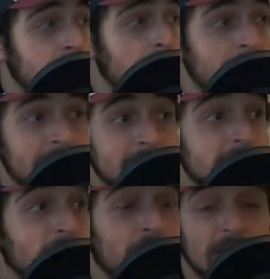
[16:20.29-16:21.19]

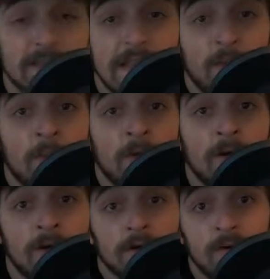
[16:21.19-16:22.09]
amazing brands that
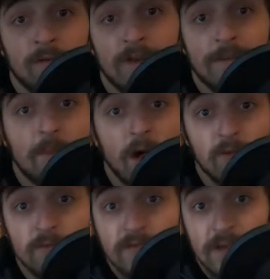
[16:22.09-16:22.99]
work, great
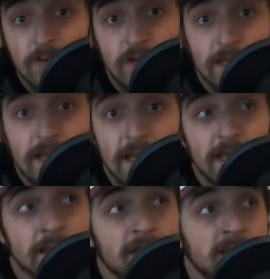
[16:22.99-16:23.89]
models that you can get,